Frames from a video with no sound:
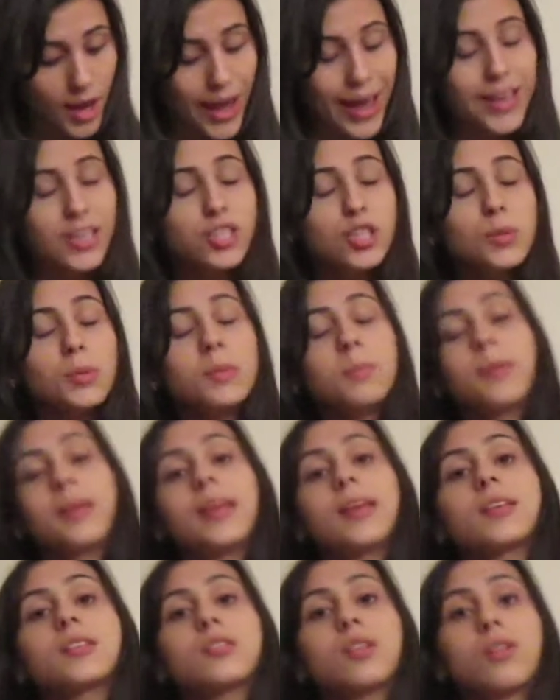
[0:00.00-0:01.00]
As human
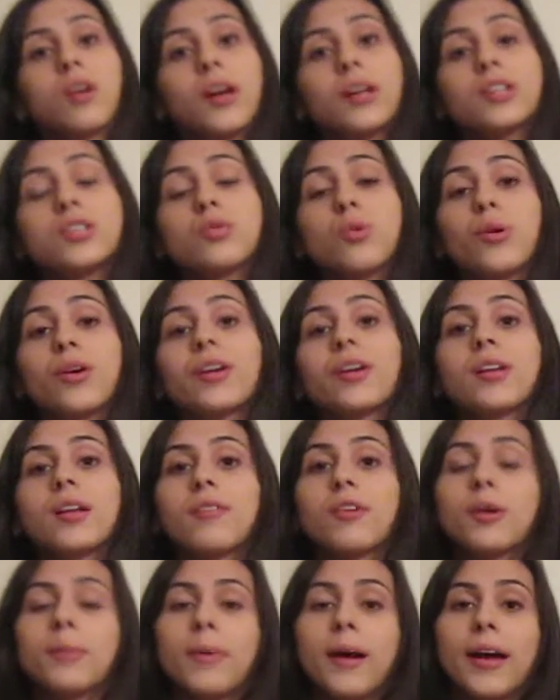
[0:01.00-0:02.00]
beings, the largest organ of
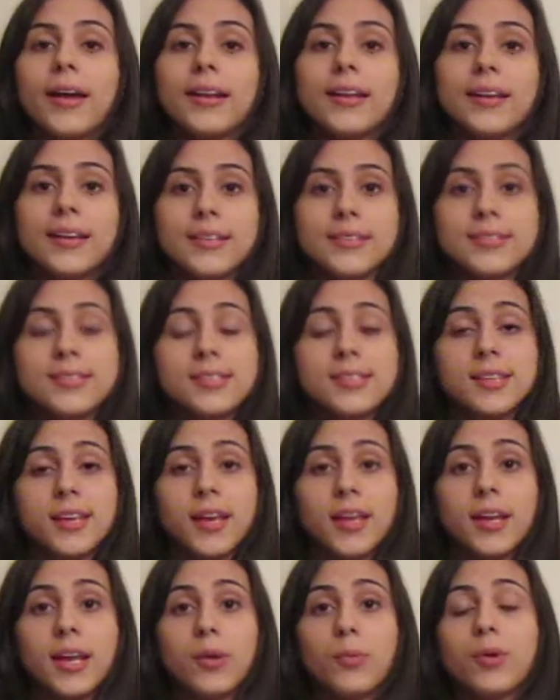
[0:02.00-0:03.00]
our body is the
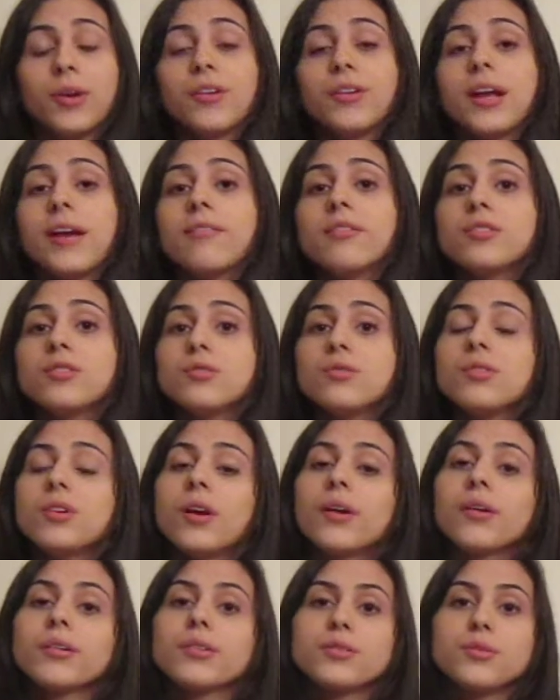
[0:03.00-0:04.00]
skin, and we are never too
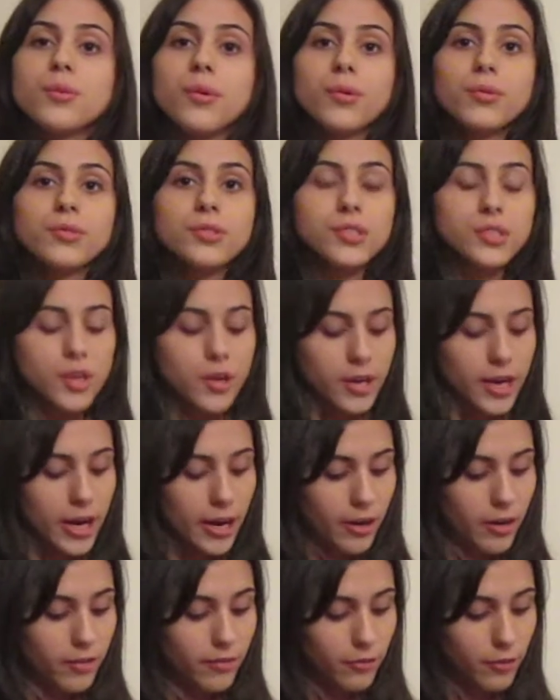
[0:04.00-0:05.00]
young or too old to start
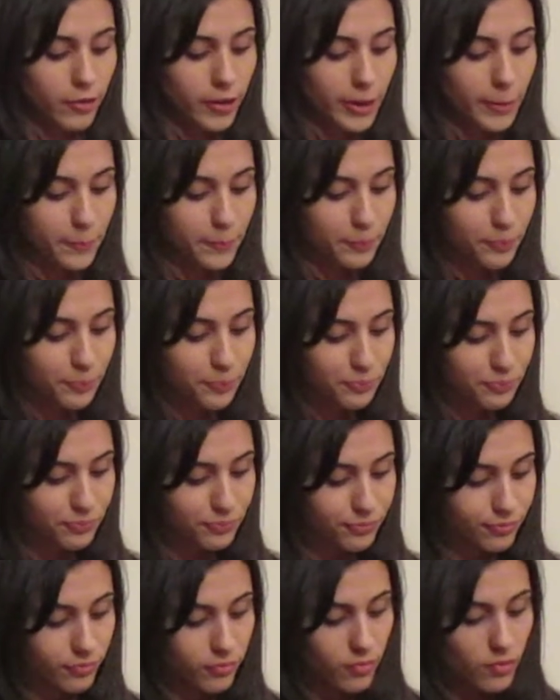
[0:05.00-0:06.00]
caring for it.
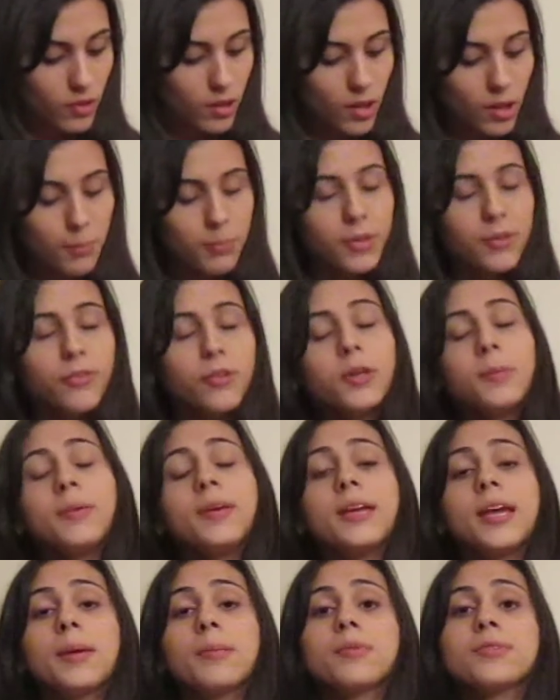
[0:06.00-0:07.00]
Before
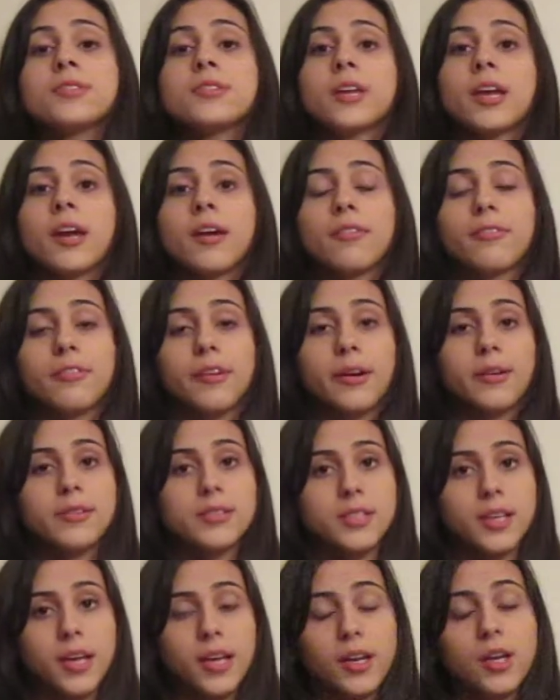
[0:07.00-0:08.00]
being able to care for our
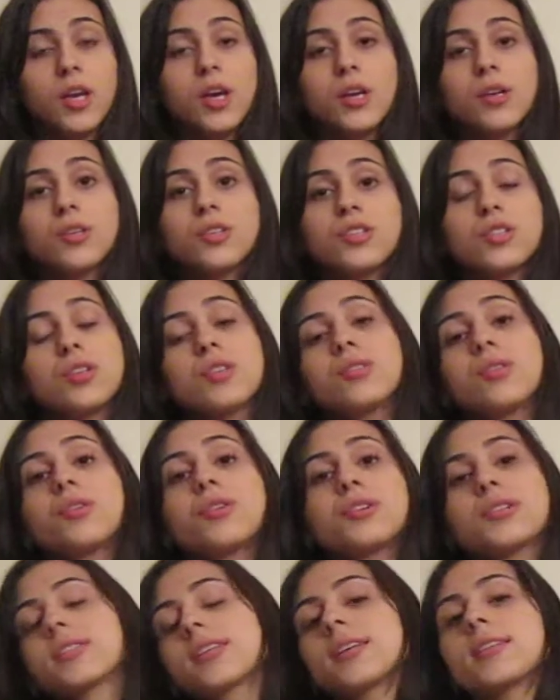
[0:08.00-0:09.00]
skin, you should know
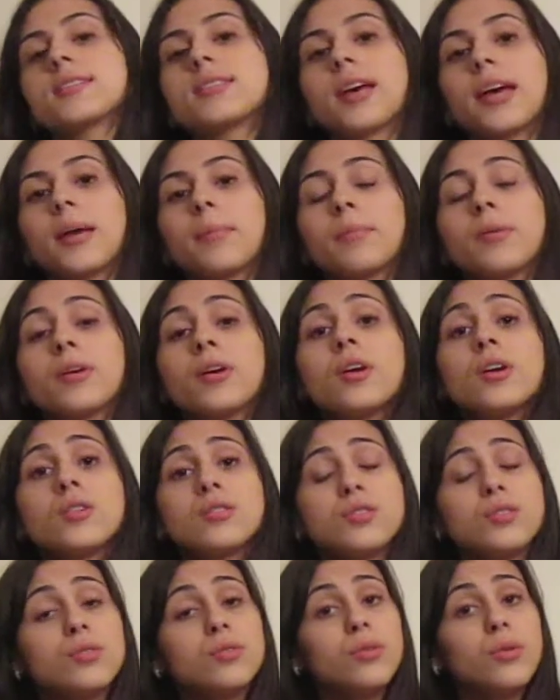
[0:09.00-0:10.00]
your skin type.
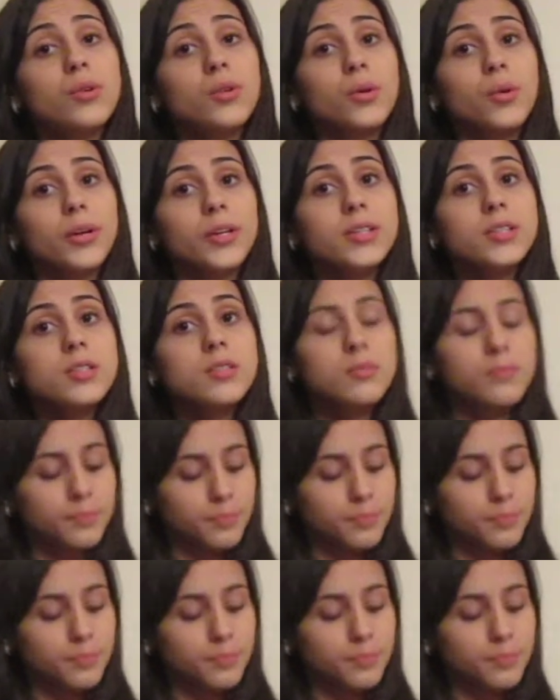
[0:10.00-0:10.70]
Do you know yours?